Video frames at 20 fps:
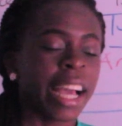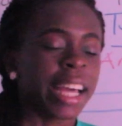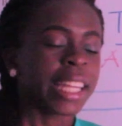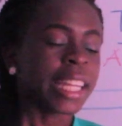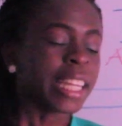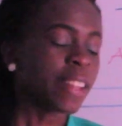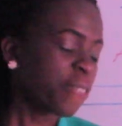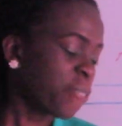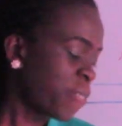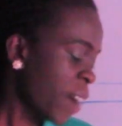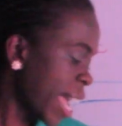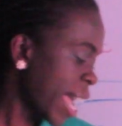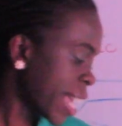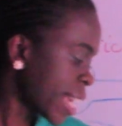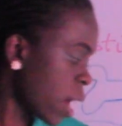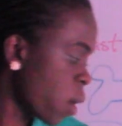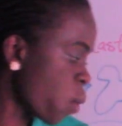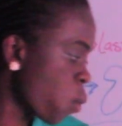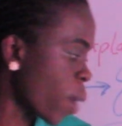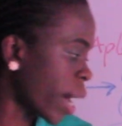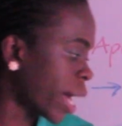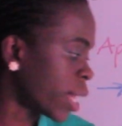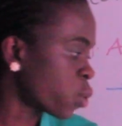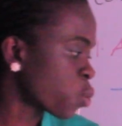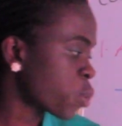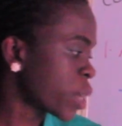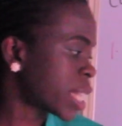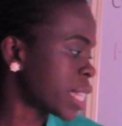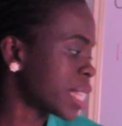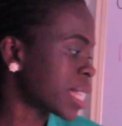Then the final
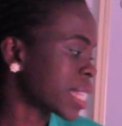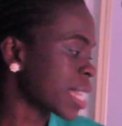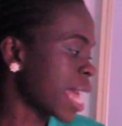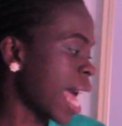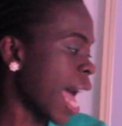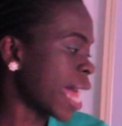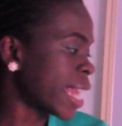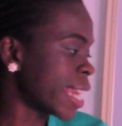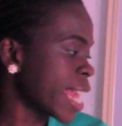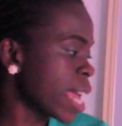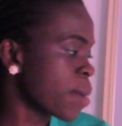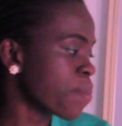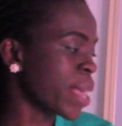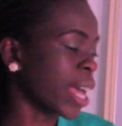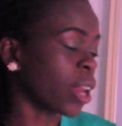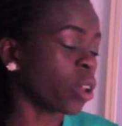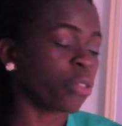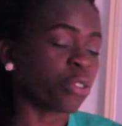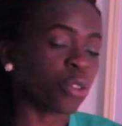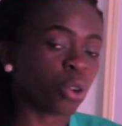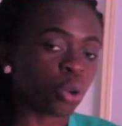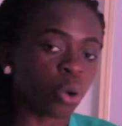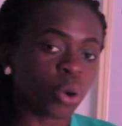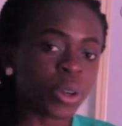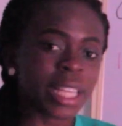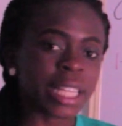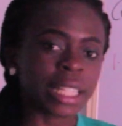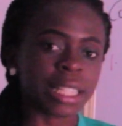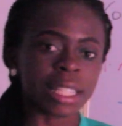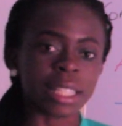one, which is anemia of
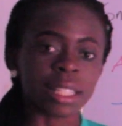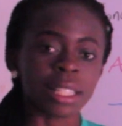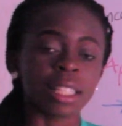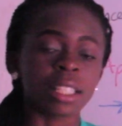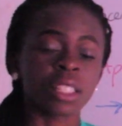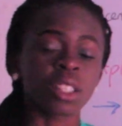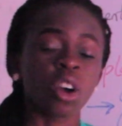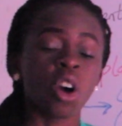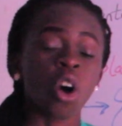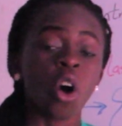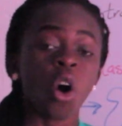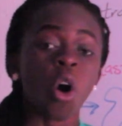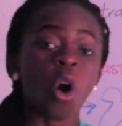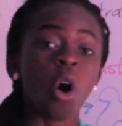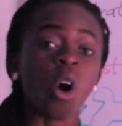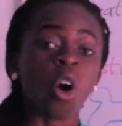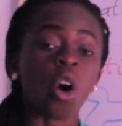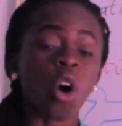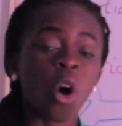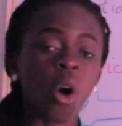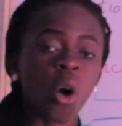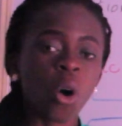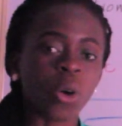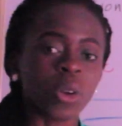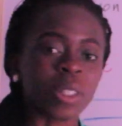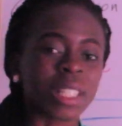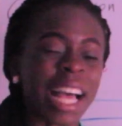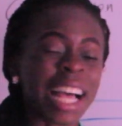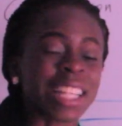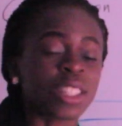chronic disease,
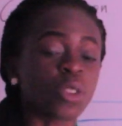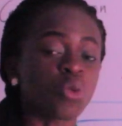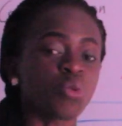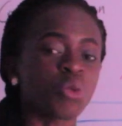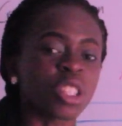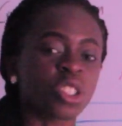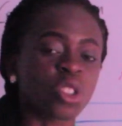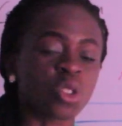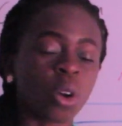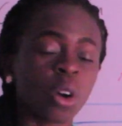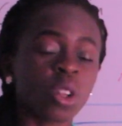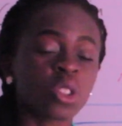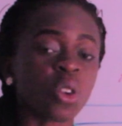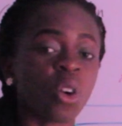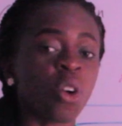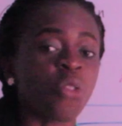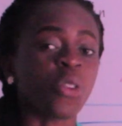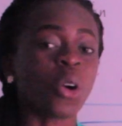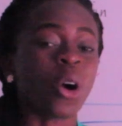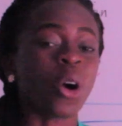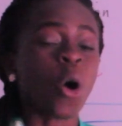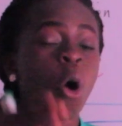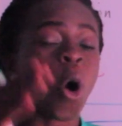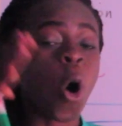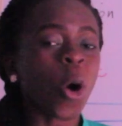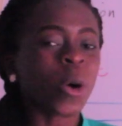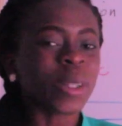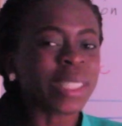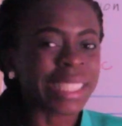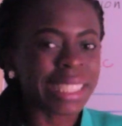occurs as a result of
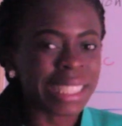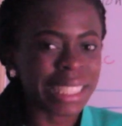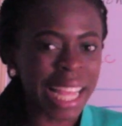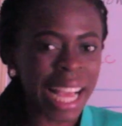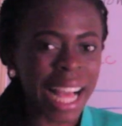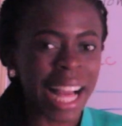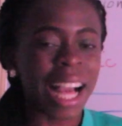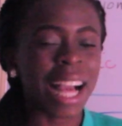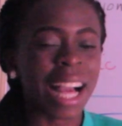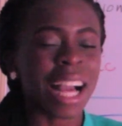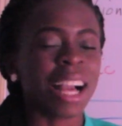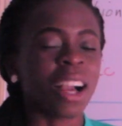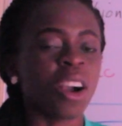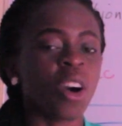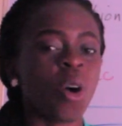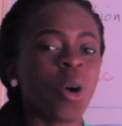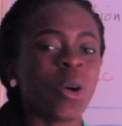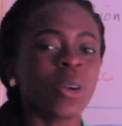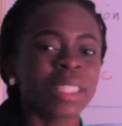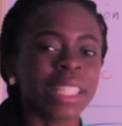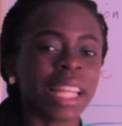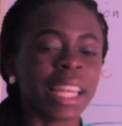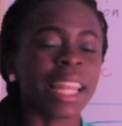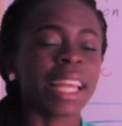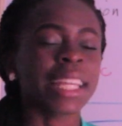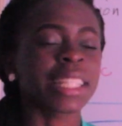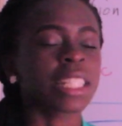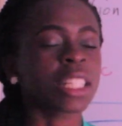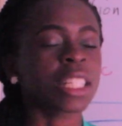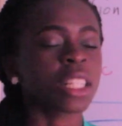other
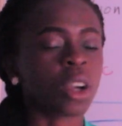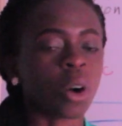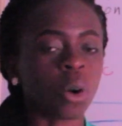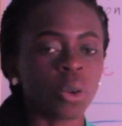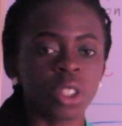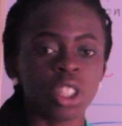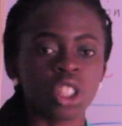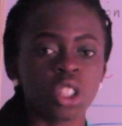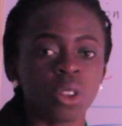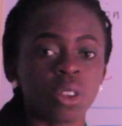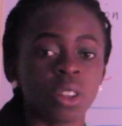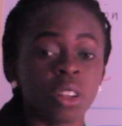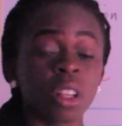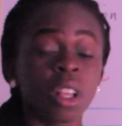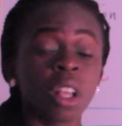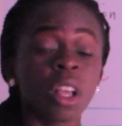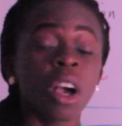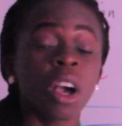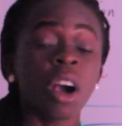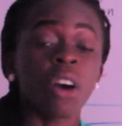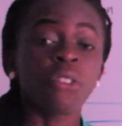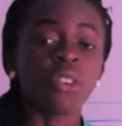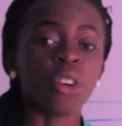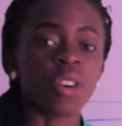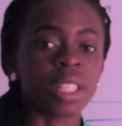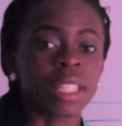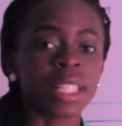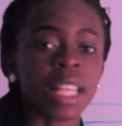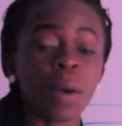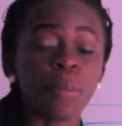underlying condition. For
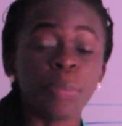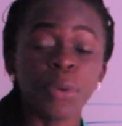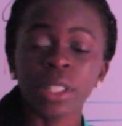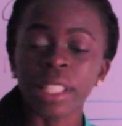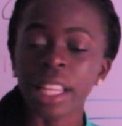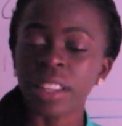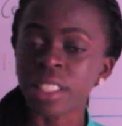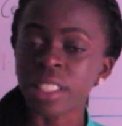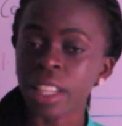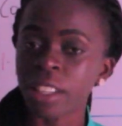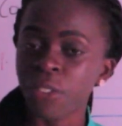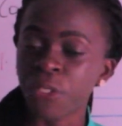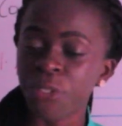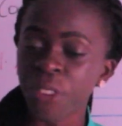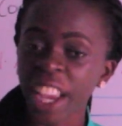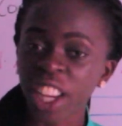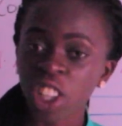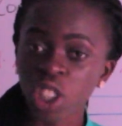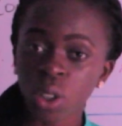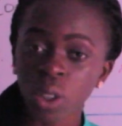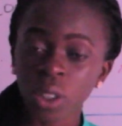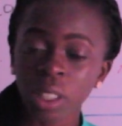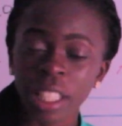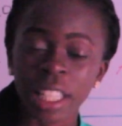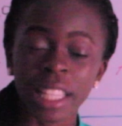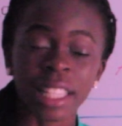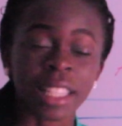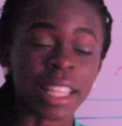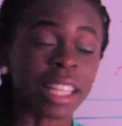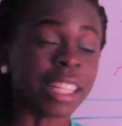example, there is an infection,
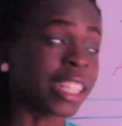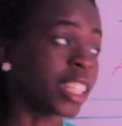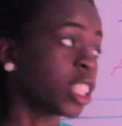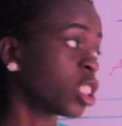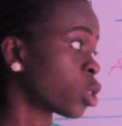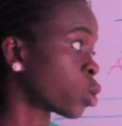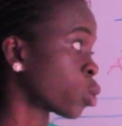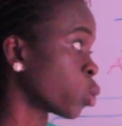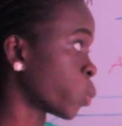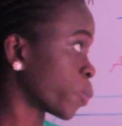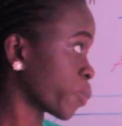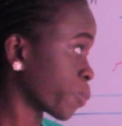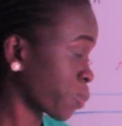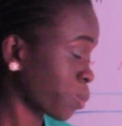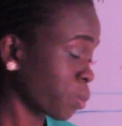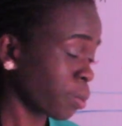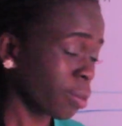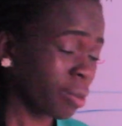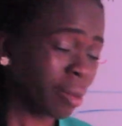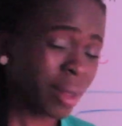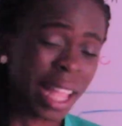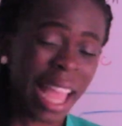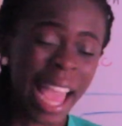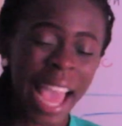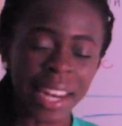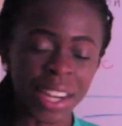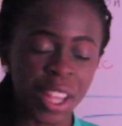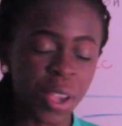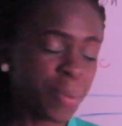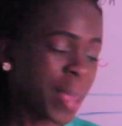it can lead to
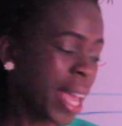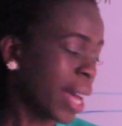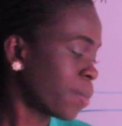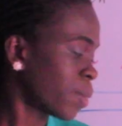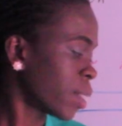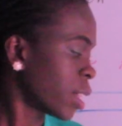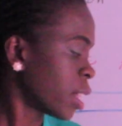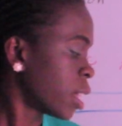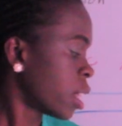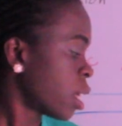anemia.